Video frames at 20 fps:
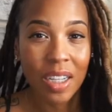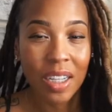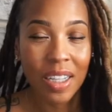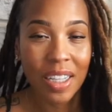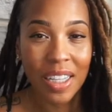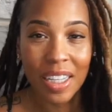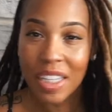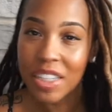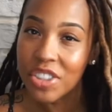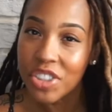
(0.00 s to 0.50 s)

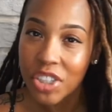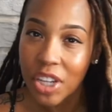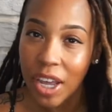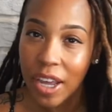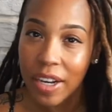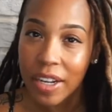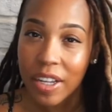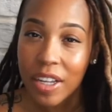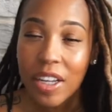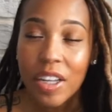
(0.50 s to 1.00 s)
In
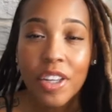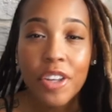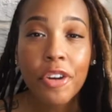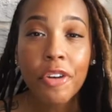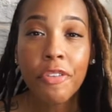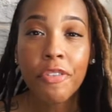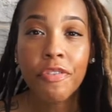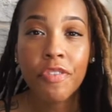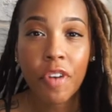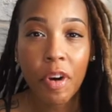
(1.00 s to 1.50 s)
China, your
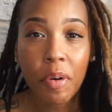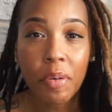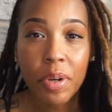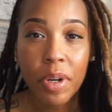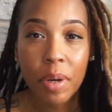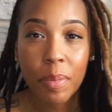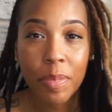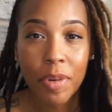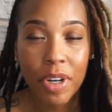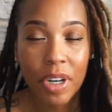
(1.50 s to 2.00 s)
phone
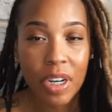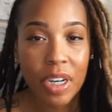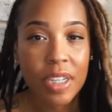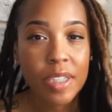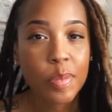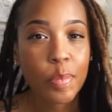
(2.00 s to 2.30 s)
number is